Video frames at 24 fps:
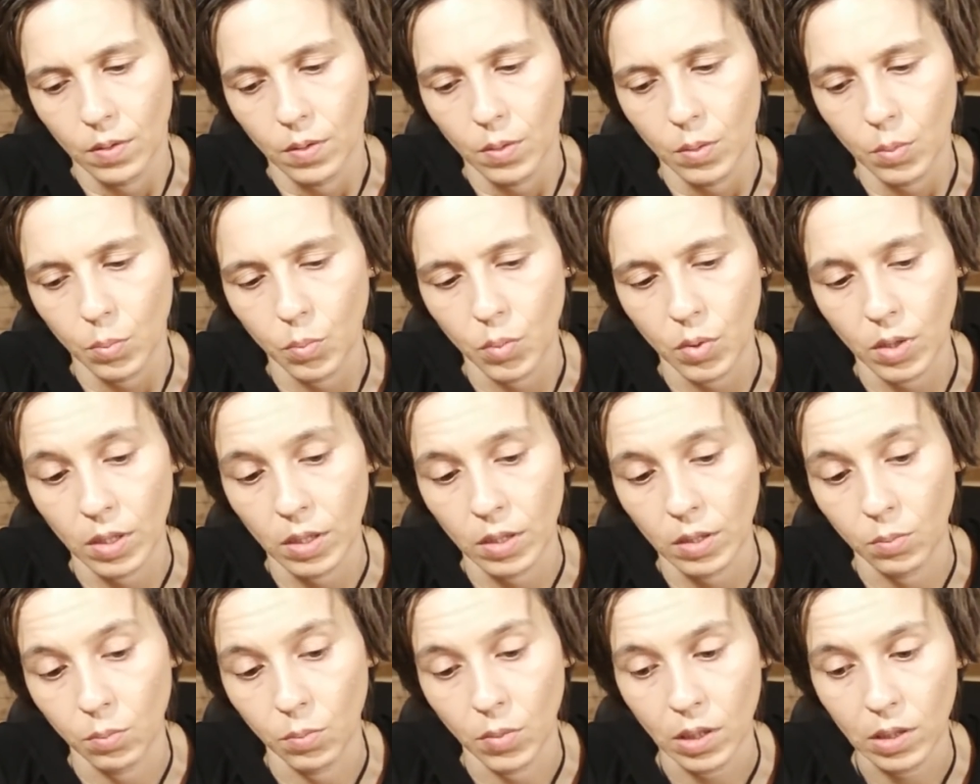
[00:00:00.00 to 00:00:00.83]
But
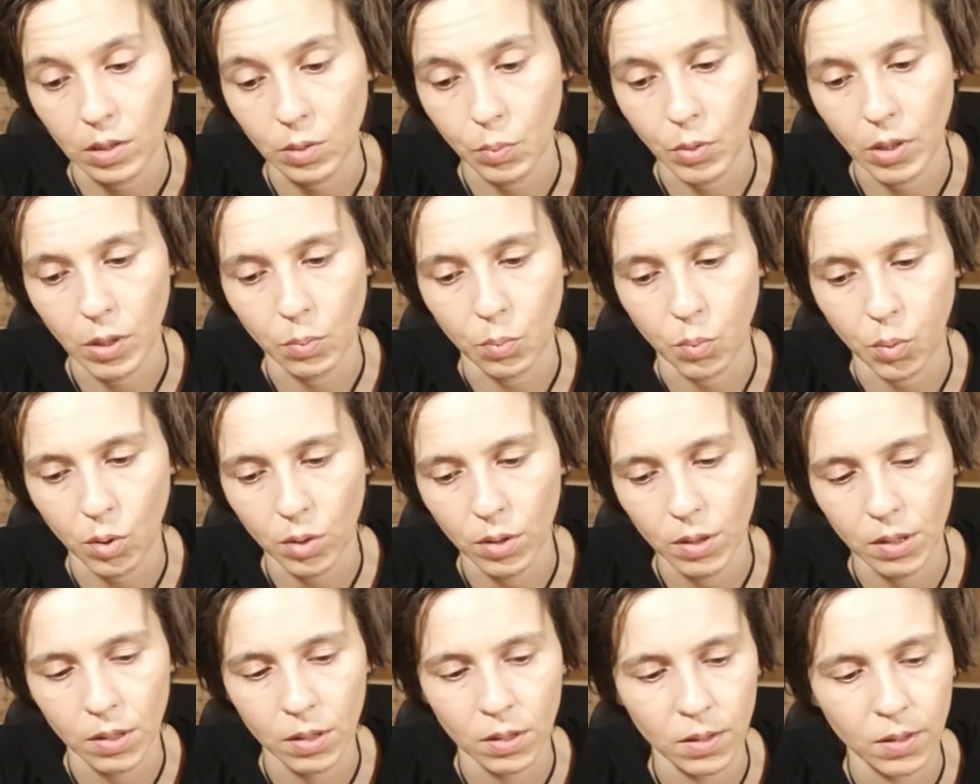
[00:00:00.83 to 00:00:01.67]
it must be
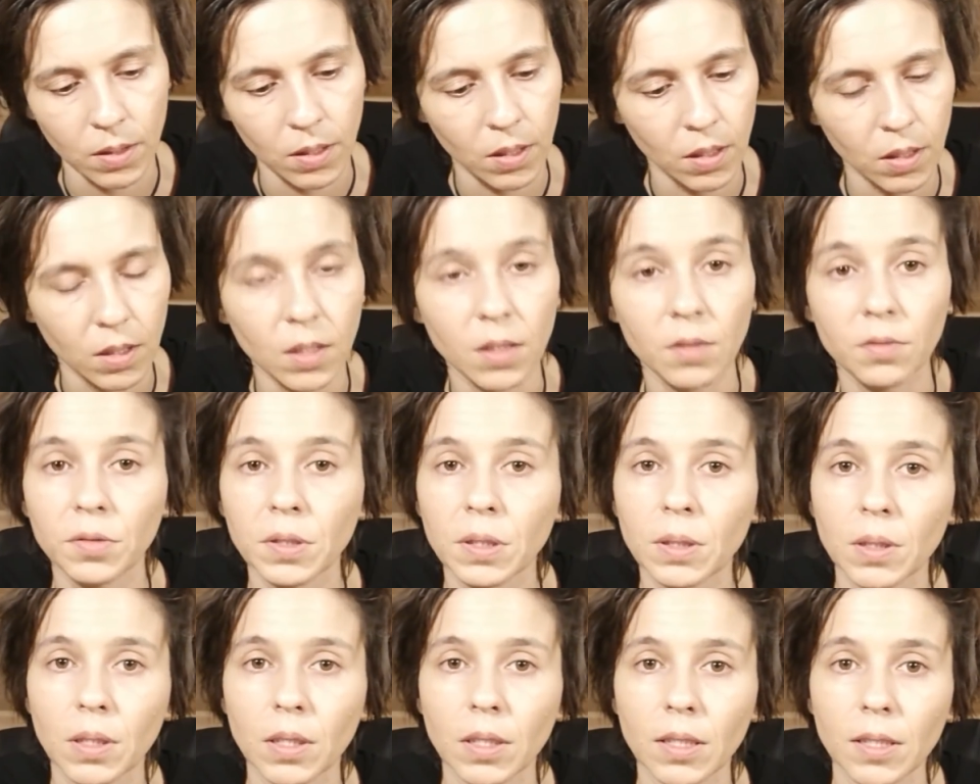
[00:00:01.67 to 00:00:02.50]
important if
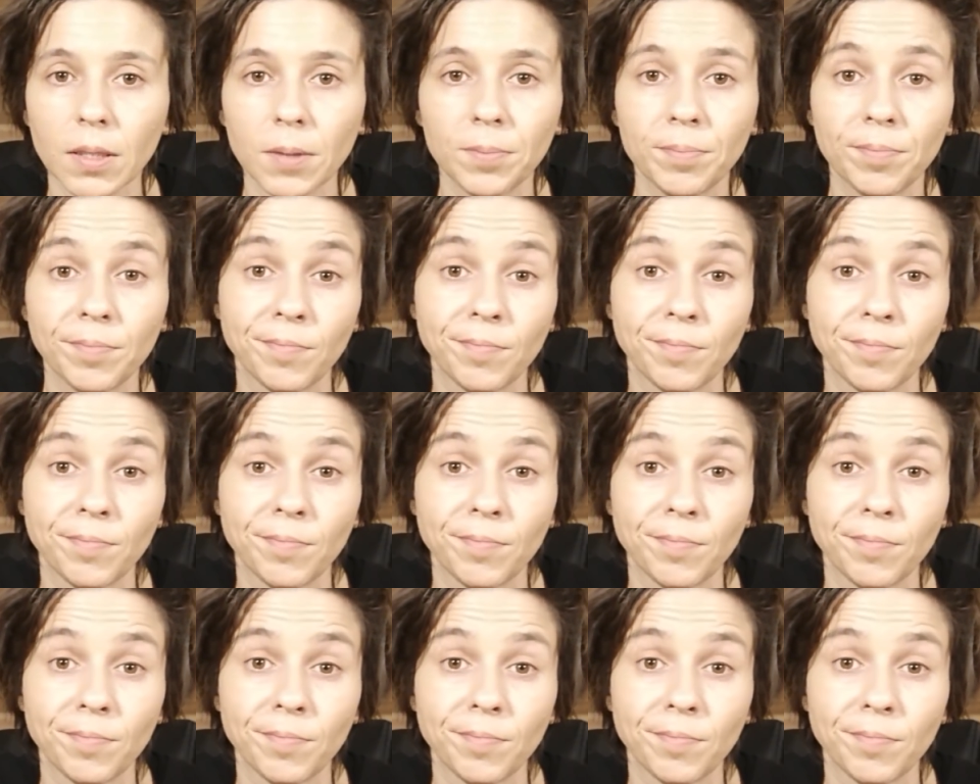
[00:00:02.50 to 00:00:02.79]
it's here.